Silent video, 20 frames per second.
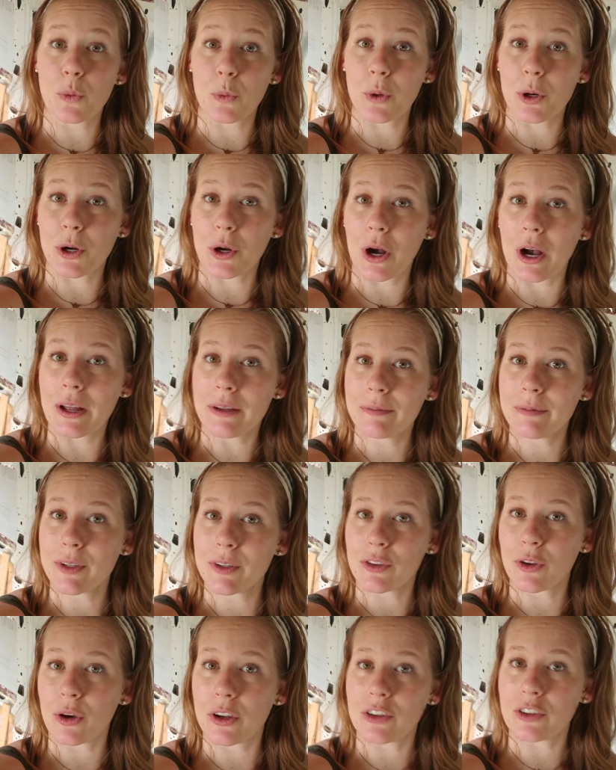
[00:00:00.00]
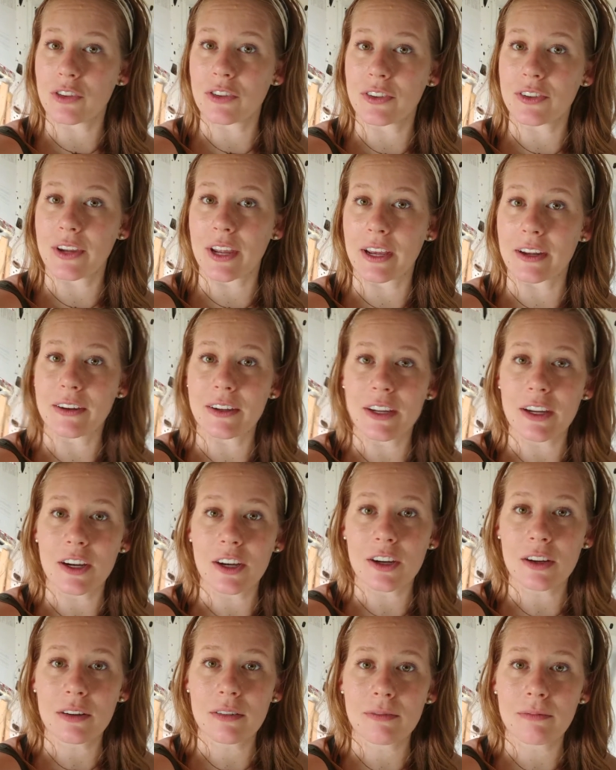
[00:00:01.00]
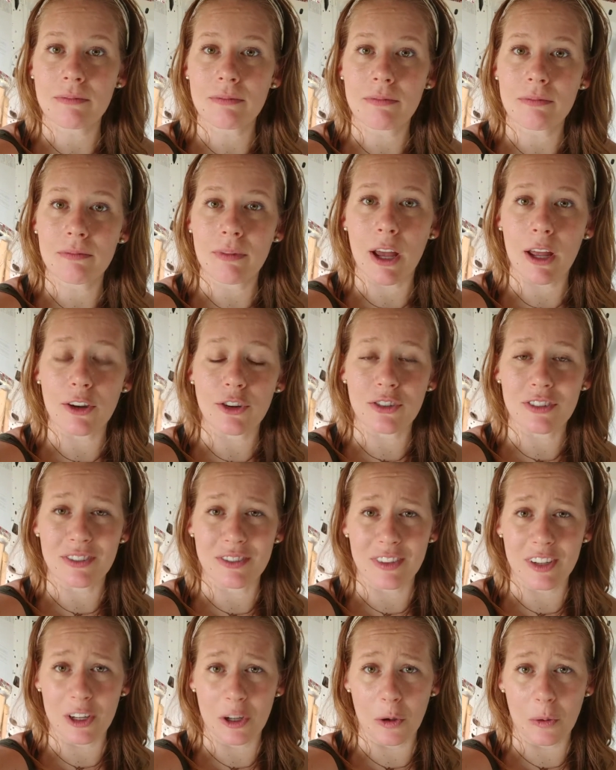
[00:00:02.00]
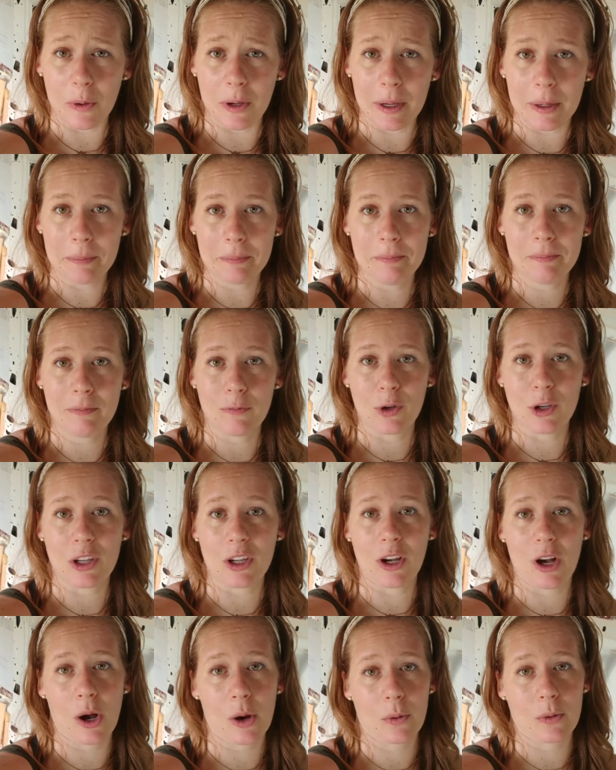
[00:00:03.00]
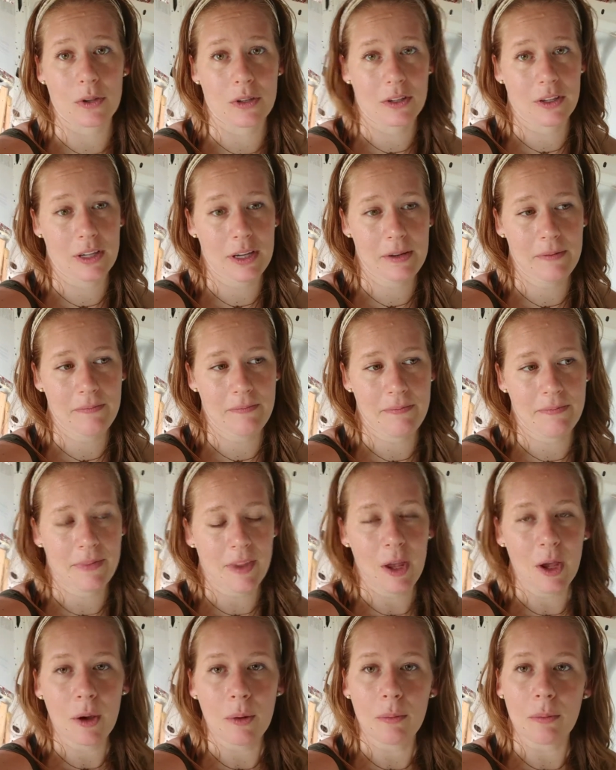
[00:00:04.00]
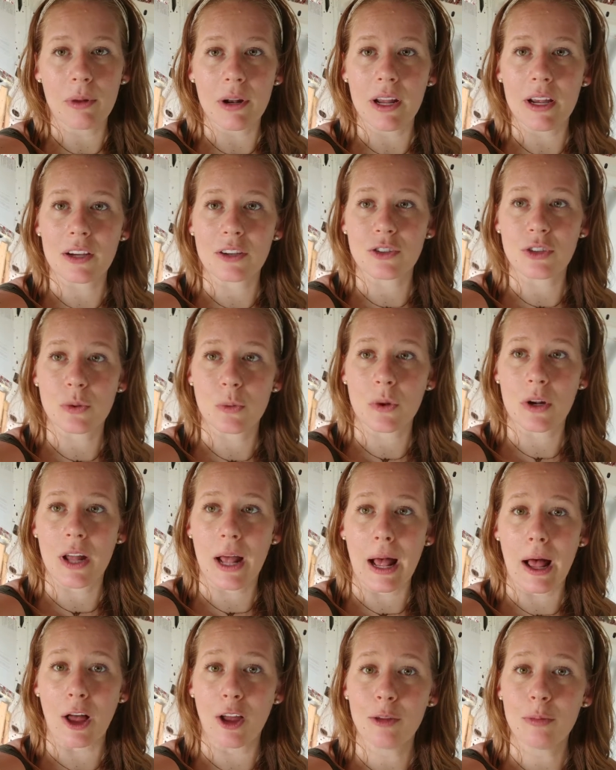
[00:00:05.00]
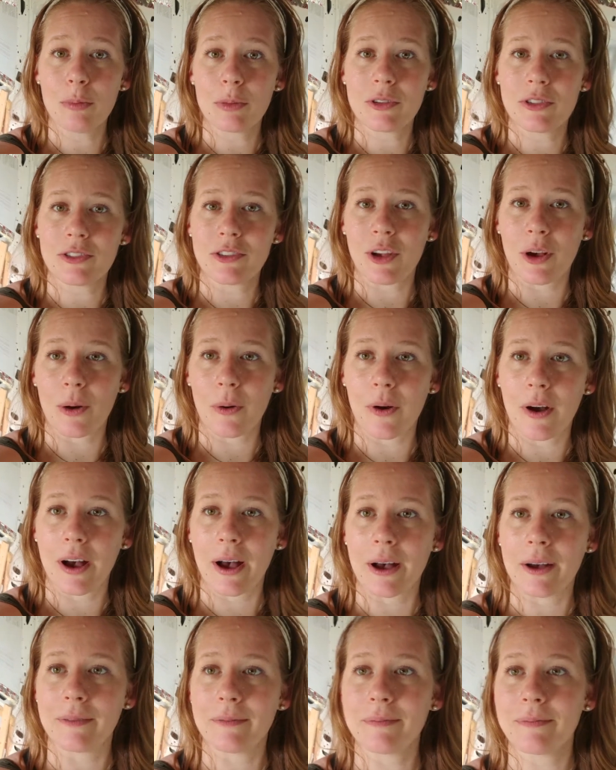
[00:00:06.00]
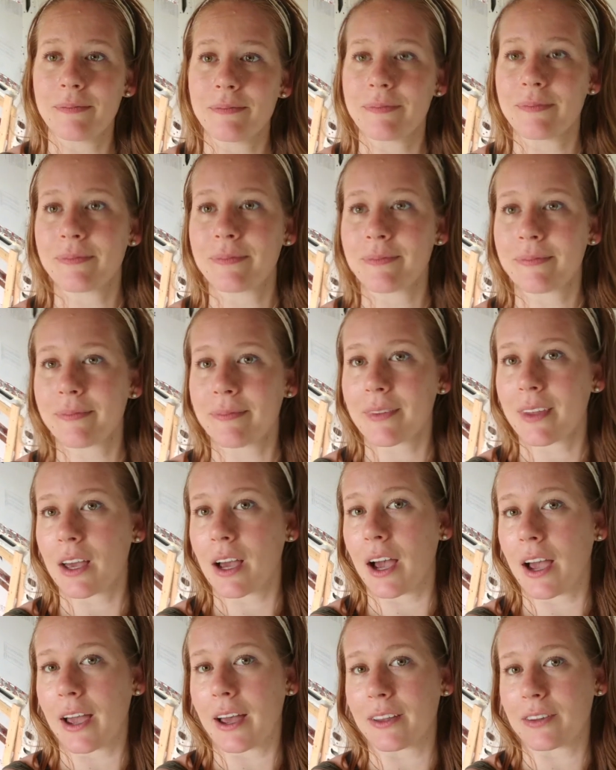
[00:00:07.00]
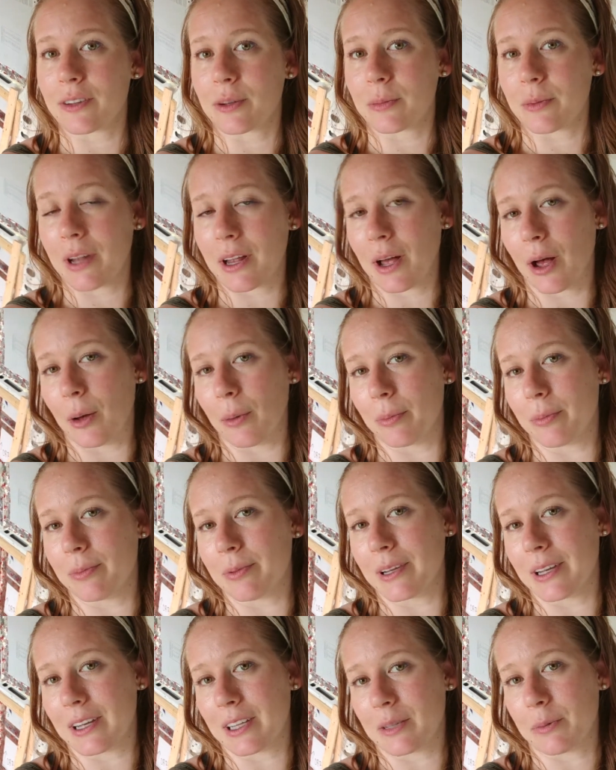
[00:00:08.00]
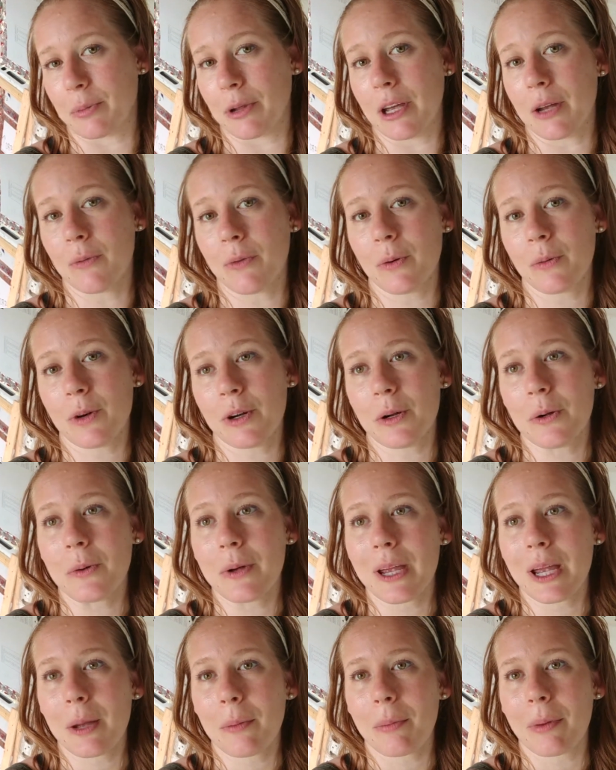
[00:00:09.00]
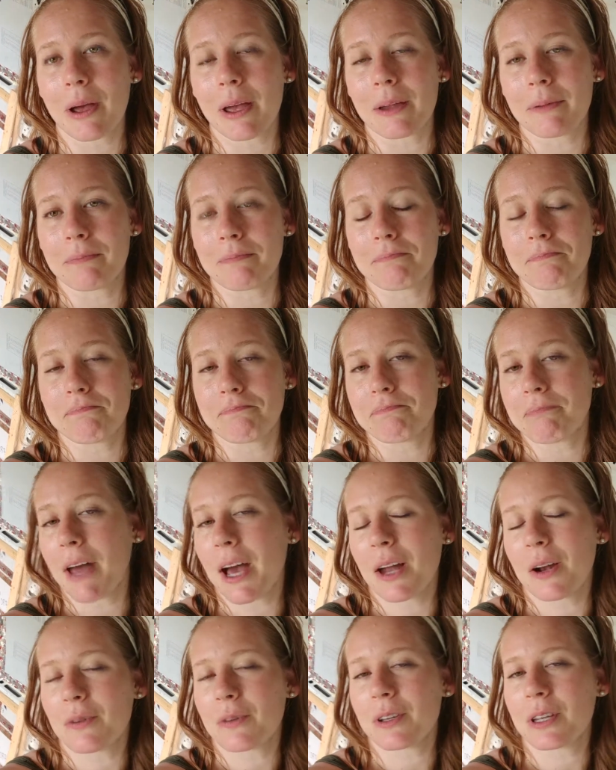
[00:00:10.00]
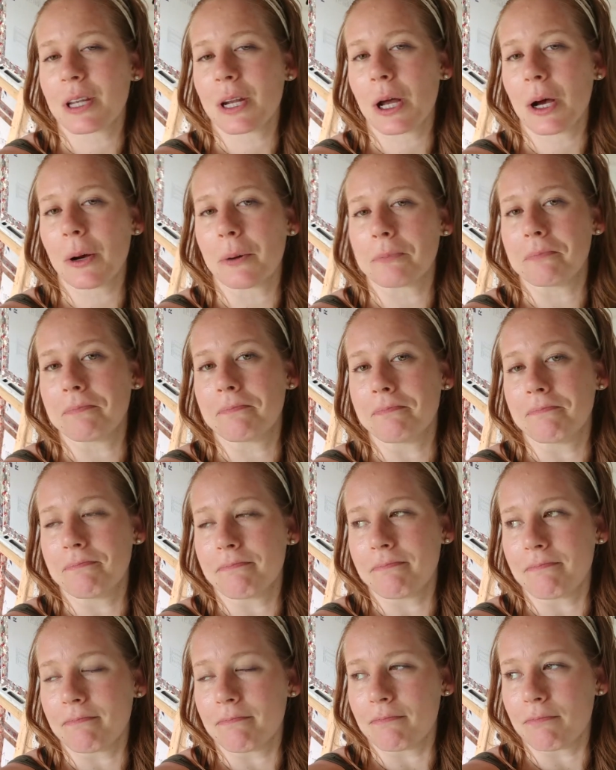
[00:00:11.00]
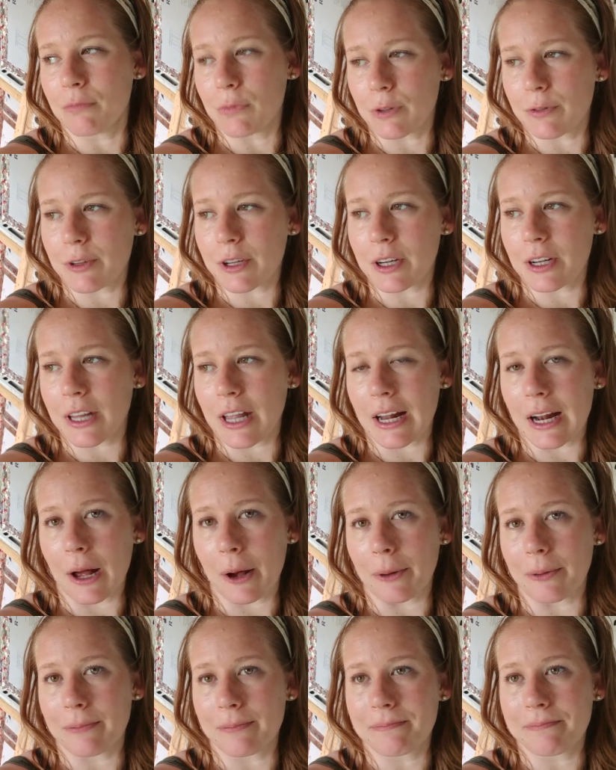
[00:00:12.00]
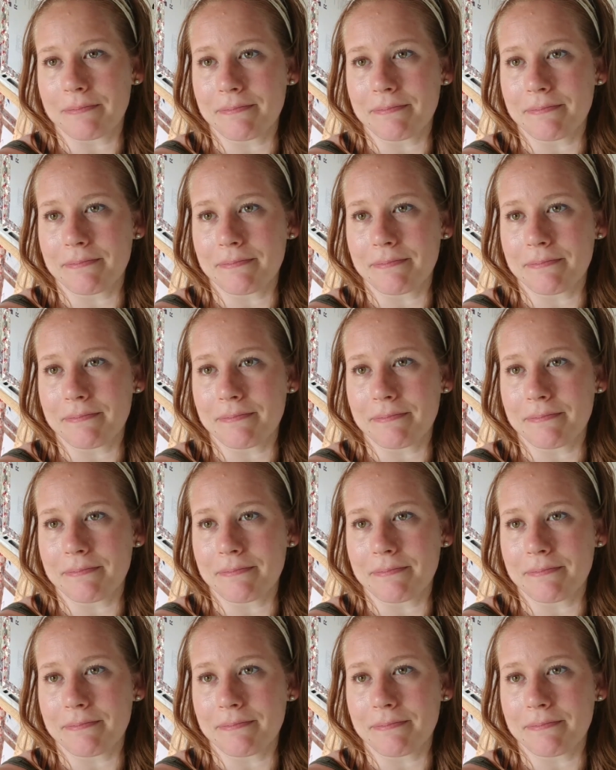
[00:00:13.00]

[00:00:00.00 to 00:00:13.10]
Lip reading: to work on, so I just stand here and just video him really awkwardly, but I actually want to help, so I asked him to help explain what we're doing, but I don't really know. I'll figure that out.